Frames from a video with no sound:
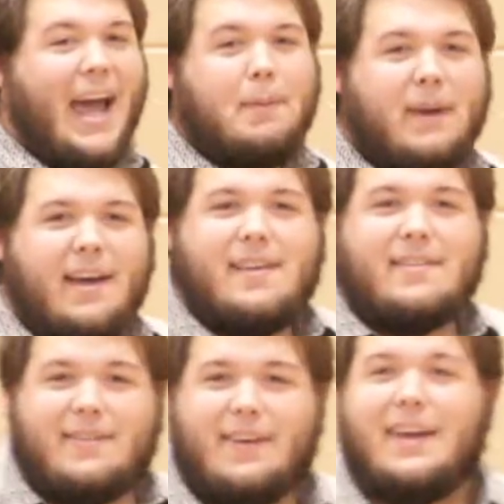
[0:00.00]

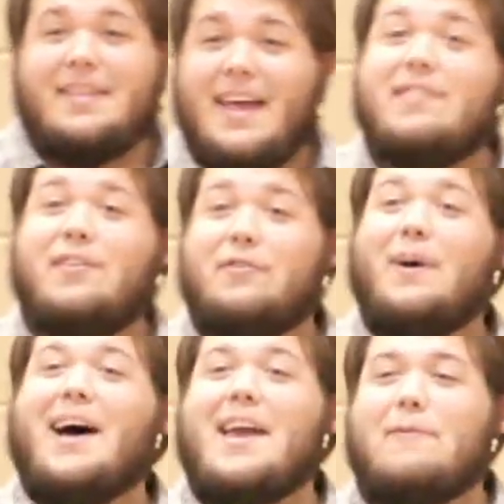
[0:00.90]
because that's his
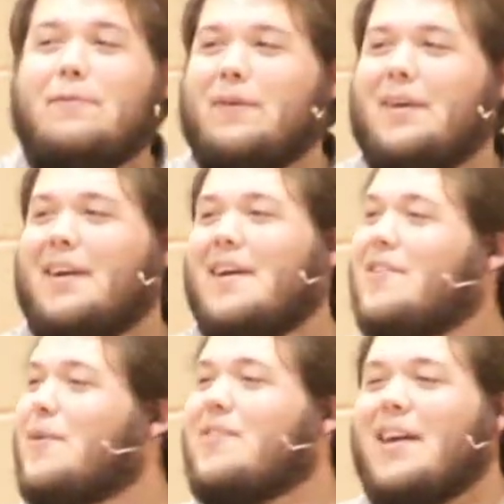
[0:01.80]
wife.
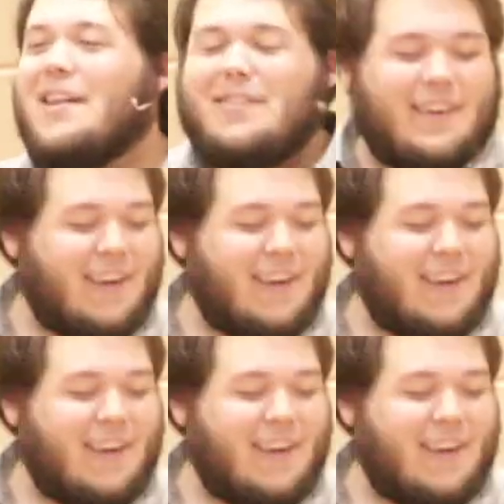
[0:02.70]
So it's